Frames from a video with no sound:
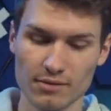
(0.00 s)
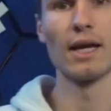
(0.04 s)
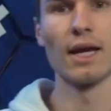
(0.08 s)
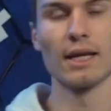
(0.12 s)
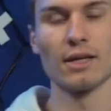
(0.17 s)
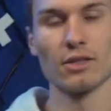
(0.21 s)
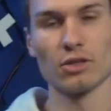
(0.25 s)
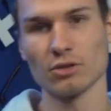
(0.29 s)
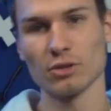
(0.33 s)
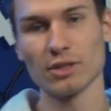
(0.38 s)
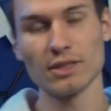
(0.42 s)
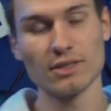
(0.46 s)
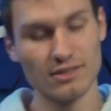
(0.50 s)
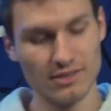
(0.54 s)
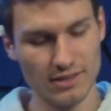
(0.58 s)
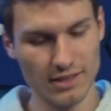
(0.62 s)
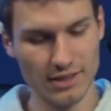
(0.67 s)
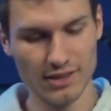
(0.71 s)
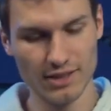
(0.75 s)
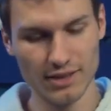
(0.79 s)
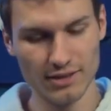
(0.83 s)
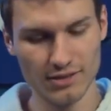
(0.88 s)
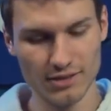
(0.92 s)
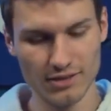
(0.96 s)
As you can
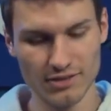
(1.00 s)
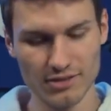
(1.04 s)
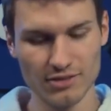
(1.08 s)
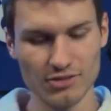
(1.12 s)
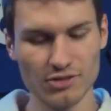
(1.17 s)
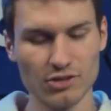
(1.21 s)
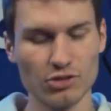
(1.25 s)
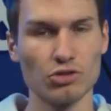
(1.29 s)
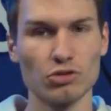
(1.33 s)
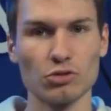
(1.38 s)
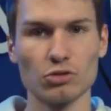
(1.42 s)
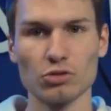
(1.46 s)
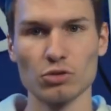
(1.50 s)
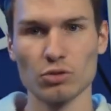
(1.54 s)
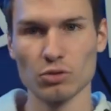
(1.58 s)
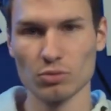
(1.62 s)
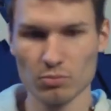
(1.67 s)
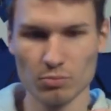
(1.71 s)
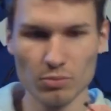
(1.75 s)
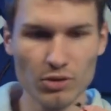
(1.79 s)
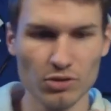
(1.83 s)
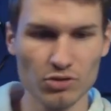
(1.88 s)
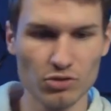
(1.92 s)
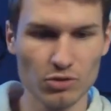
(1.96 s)
see here, this is a
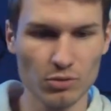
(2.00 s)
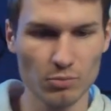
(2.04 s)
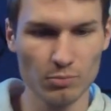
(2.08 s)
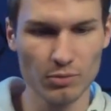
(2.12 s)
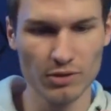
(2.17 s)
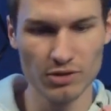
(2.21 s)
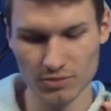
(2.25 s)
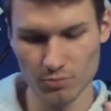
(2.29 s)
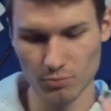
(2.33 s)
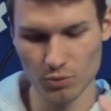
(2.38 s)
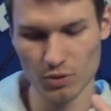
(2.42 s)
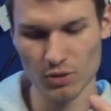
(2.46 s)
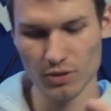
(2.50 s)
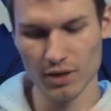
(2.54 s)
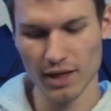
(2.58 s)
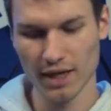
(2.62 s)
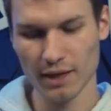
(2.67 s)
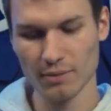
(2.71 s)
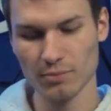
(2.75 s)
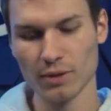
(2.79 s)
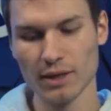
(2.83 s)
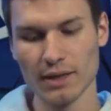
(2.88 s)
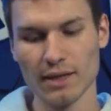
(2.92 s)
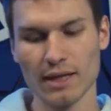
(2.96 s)
super, super small
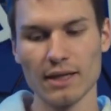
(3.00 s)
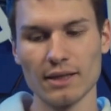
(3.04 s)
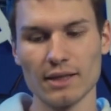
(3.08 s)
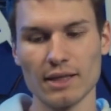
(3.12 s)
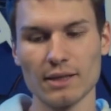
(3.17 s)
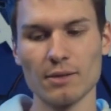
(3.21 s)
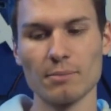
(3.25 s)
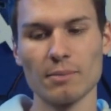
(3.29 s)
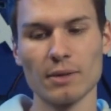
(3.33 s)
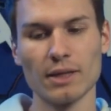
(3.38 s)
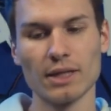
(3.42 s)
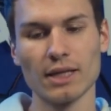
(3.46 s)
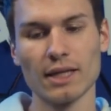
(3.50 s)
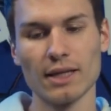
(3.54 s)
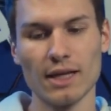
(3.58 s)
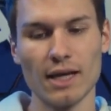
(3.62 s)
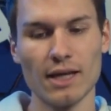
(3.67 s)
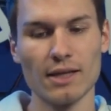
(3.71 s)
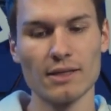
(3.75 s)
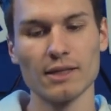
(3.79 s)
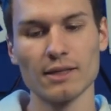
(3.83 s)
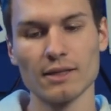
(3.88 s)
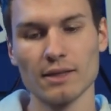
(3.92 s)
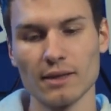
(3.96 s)
camera that can be
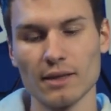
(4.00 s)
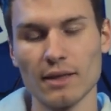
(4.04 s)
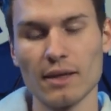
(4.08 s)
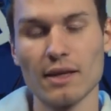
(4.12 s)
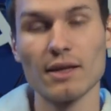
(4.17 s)
connected